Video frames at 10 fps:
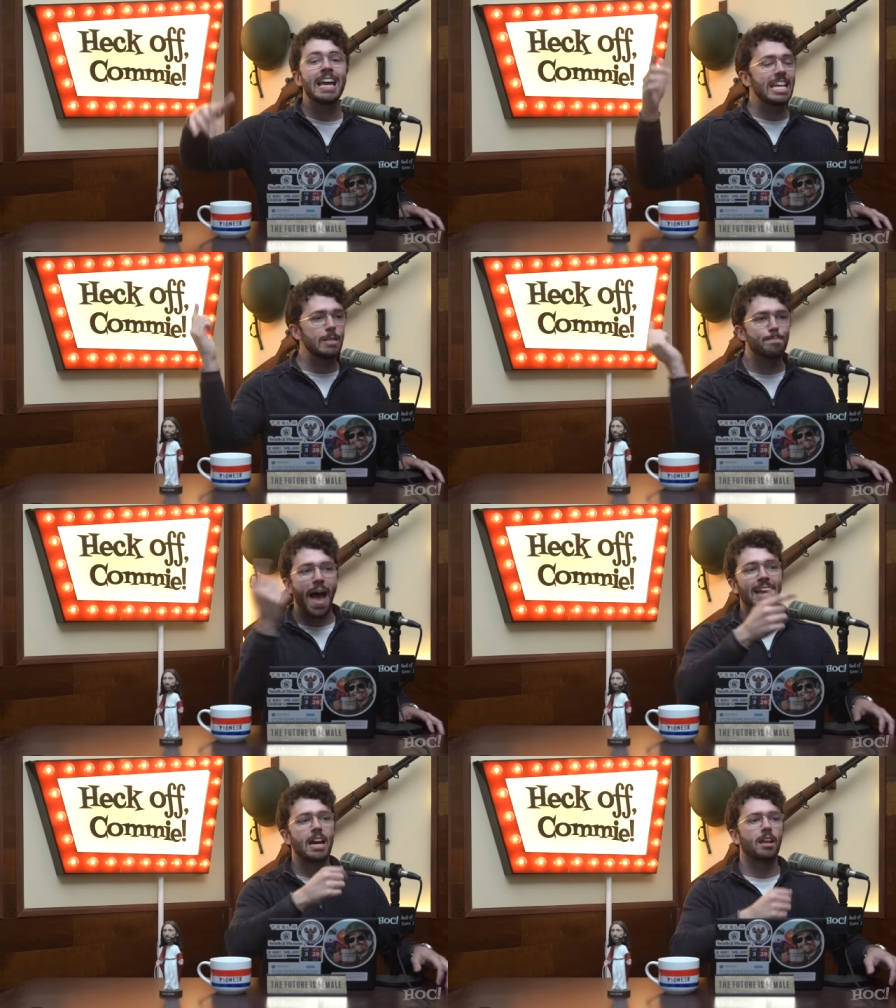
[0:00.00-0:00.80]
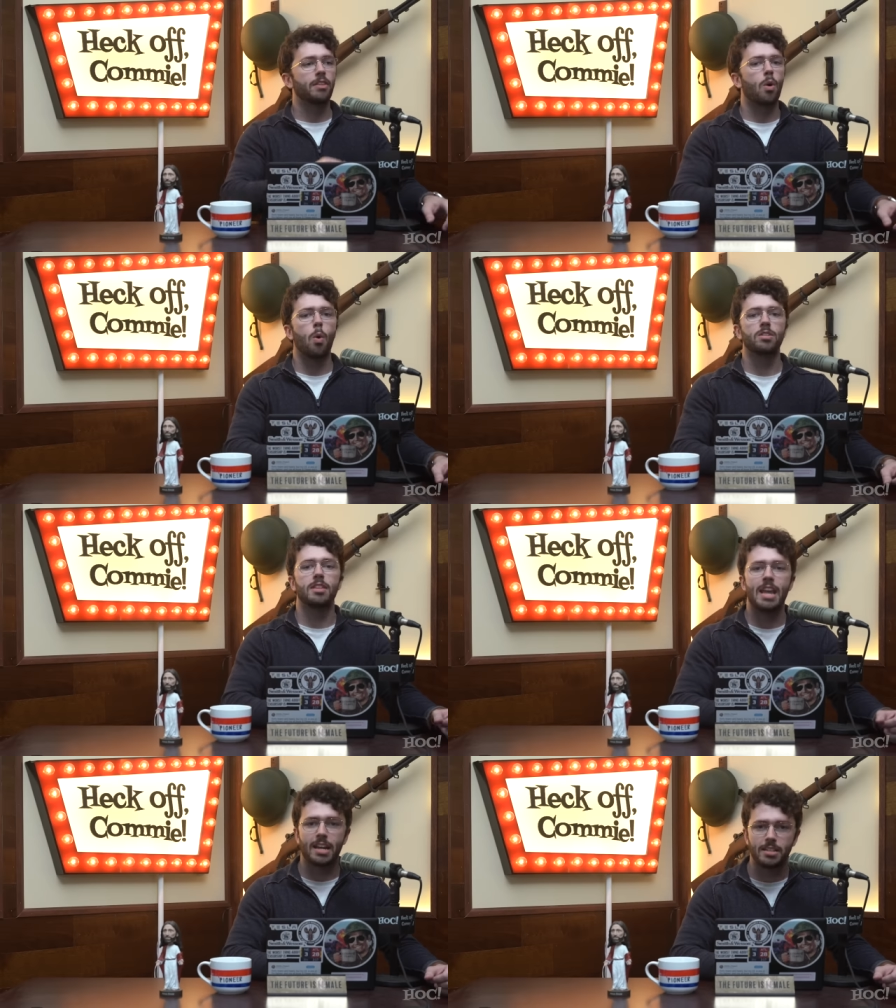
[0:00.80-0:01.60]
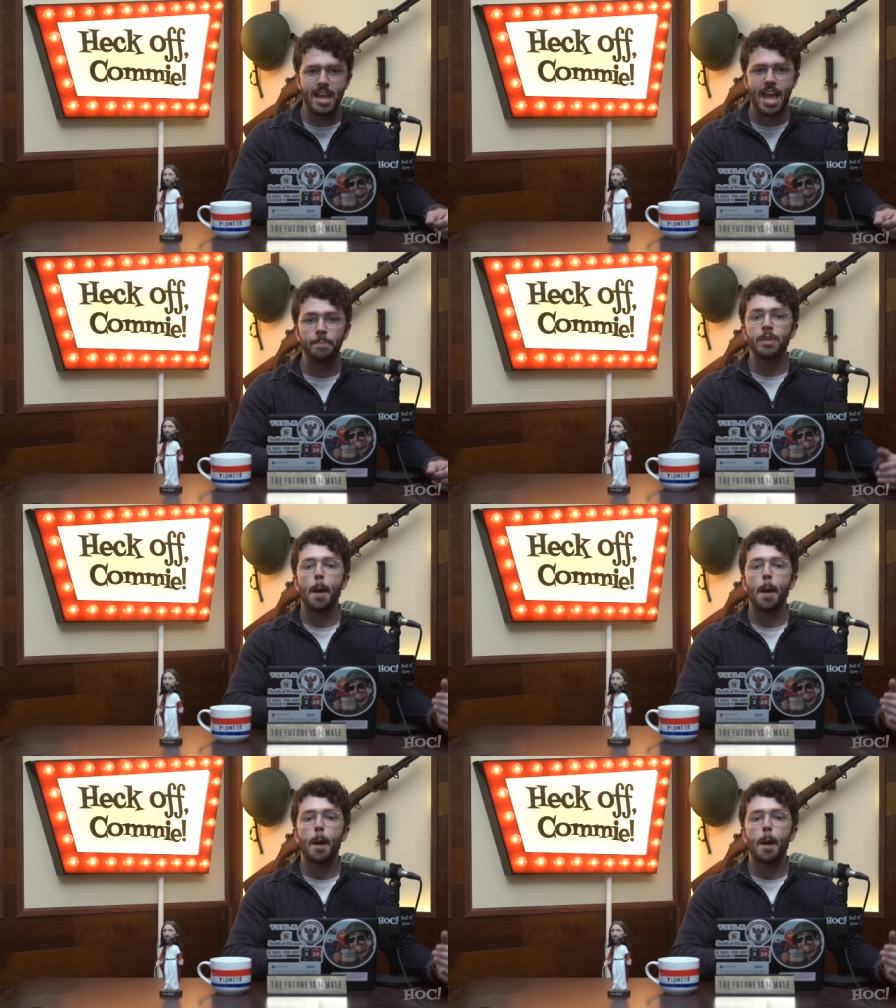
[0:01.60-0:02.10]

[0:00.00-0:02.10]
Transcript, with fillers: He's back out on the course the next day.